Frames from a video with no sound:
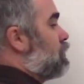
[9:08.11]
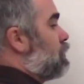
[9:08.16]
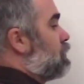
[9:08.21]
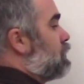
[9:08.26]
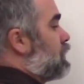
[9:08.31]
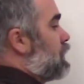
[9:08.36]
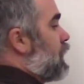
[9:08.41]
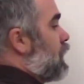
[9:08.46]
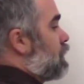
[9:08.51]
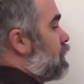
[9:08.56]

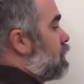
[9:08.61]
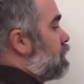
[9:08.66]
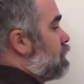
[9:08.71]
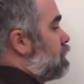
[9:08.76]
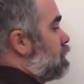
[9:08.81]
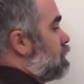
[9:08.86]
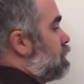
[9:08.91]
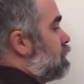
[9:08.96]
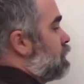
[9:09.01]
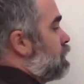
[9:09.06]

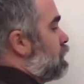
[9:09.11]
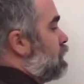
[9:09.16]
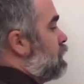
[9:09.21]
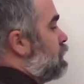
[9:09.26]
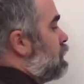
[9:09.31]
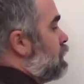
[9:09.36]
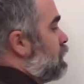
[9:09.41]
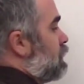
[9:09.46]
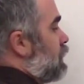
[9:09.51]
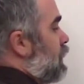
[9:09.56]
together,
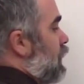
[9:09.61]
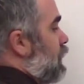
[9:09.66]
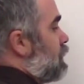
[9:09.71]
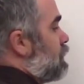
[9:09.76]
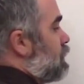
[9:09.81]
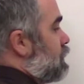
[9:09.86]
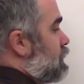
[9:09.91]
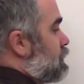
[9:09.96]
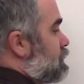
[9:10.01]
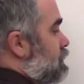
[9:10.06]

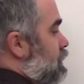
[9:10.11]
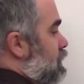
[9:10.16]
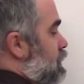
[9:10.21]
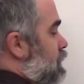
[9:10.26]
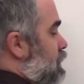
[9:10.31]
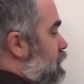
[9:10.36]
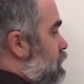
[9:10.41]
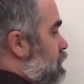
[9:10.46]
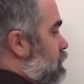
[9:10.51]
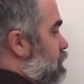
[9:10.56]
and this
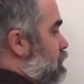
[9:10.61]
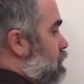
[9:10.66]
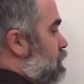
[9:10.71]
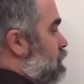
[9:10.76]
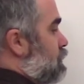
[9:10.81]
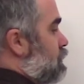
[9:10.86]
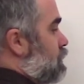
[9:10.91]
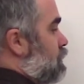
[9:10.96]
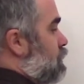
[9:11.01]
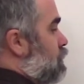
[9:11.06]
is
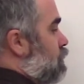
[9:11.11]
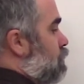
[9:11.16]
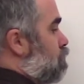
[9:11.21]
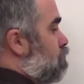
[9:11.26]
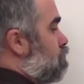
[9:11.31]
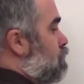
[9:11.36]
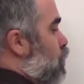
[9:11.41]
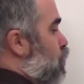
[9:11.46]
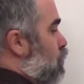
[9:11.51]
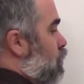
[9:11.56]

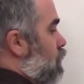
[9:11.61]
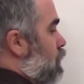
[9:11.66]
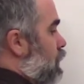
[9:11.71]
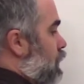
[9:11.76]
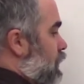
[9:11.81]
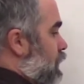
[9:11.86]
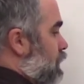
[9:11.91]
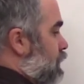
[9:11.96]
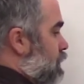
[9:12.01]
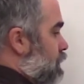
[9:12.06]
more
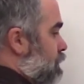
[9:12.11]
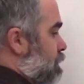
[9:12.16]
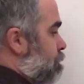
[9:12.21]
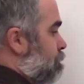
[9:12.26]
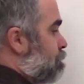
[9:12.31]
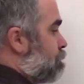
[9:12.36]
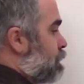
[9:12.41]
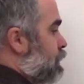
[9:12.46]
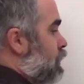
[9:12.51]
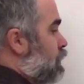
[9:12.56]
ink.
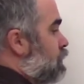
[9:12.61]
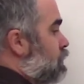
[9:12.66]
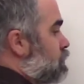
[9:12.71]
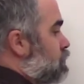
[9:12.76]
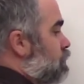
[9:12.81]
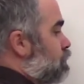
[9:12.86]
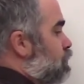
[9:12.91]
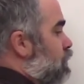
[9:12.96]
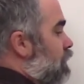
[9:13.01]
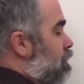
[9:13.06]

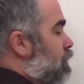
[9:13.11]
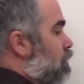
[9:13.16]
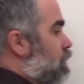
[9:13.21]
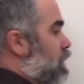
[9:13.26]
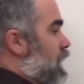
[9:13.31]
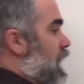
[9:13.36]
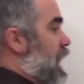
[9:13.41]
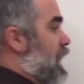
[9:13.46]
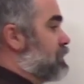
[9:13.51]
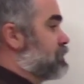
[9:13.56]
So if you ever
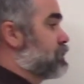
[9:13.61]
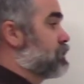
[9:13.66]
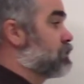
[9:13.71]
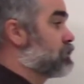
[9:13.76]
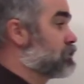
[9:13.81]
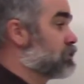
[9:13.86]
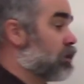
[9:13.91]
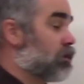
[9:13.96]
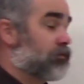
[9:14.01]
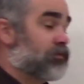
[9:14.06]
want to ask
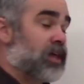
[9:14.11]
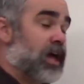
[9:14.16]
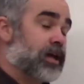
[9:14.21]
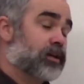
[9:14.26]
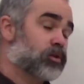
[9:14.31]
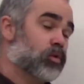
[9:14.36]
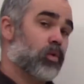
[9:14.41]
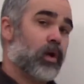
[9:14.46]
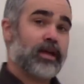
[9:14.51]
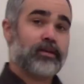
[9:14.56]
yourself
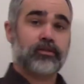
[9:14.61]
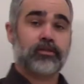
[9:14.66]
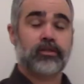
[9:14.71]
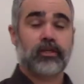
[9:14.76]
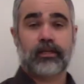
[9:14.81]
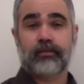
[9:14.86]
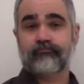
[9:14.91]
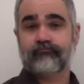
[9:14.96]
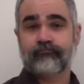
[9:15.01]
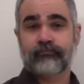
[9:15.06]
that
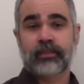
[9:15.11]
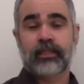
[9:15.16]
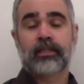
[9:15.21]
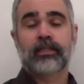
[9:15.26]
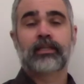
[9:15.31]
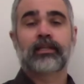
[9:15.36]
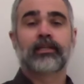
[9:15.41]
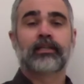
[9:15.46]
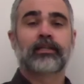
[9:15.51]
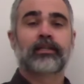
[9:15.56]
question,
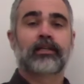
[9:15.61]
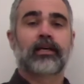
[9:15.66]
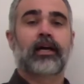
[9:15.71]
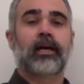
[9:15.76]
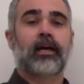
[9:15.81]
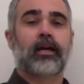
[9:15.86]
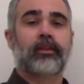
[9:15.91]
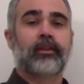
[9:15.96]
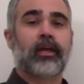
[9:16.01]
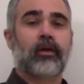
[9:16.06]

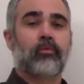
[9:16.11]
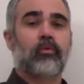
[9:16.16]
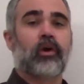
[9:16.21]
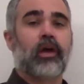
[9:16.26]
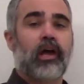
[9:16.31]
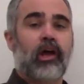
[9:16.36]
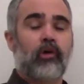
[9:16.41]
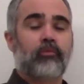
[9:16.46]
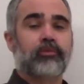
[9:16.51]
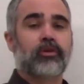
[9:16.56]
that will
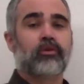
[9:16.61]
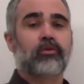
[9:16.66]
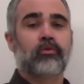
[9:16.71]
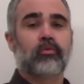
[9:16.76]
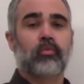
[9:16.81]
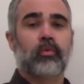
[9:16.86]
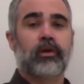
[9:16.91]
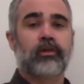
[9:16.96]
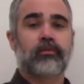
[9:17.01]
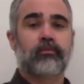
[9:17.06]
help you
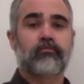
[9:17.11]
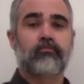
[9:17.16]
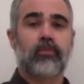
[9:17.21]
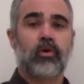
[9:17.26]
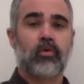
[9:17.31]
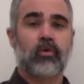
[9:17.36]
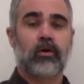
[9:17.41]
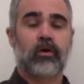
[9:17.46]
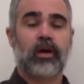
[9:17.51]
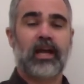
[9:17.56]
with
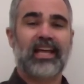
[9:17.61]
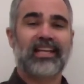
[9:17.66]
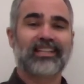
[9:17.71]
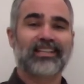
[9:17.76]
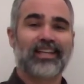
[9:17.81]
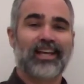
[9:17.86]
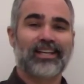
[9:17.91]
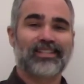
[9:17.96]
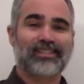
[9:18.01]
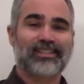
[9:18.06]
more
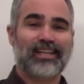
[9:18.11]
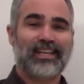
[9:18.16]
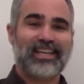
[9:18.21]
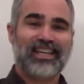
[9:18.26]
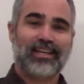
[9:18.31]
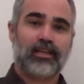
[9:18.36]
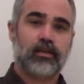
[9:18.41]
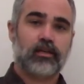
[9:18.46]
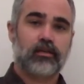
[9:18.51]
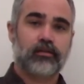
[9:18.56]
and less
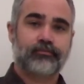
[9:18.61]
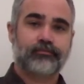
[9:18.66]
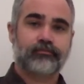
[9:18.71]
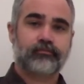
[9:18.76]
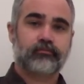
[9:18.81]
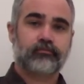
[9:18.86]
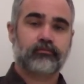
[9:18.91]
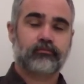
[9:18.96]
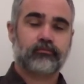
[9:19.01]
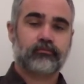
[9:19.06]
ink.
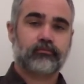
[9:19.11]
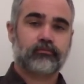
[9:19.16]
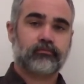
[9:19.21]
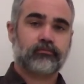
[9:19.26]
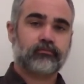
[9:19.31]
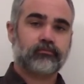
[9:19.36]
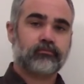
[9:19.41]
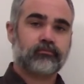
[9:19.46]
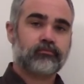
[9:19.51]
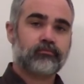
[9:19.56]

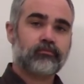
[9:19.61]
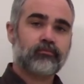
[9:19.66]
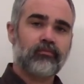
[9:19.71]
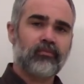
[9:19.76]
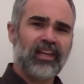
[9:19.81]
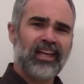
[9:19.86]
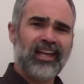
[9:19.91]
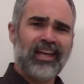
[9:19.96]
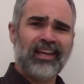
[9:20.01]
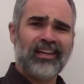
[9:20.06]

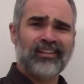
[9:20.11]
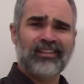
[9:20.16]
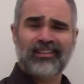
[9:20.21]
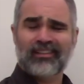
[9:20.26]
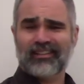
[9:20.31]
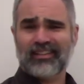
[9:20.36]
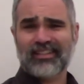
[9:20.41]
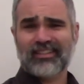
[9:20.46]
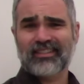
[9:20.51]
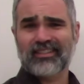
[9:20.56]

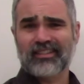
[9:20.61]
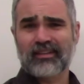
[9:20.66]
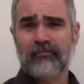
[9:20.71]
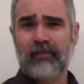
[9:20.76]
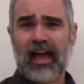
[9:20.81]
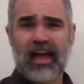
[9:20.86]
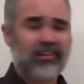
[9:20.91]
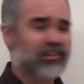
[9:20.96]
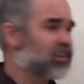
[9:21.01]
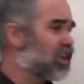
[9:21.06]
And this is a
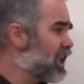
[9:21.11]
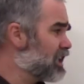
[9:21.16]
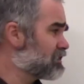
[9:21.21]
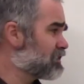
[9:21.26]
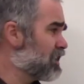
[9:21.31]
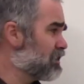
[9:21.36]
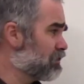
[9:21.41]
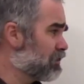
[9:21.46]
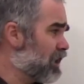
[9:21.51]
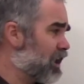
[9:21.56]
math
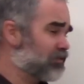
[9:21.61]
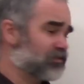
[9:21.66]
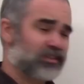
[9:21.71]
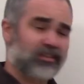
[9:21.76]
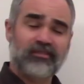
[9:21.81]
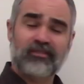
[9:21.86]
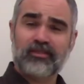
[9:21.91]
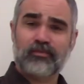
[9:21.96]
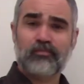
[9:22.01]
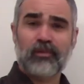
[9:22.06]
class. I don't have
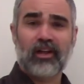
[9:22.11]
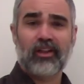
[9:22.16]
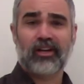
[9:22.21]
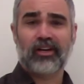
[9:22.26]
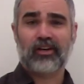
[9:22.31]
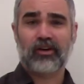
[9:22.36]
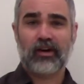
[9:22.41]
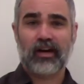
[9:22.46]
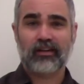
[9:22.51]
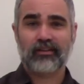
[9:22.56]
to spell
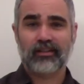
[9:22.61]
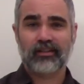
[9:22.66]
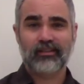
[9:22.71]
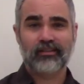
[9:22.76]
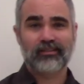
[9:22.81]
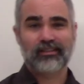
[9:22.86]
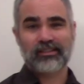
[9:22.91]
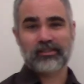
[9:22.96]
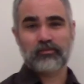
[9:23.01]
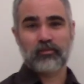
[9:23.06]
it correctly.
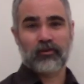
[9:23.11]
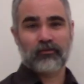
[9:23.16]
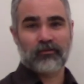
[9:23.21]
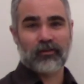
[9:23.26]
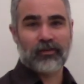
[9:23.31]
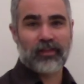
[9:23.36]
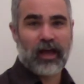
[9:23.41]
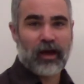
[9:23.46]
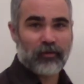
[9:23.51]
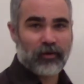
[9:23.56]
It's more
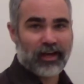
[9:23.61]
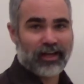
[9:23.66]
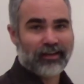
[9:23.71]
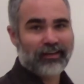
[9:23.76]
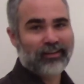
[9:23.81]
fun that way.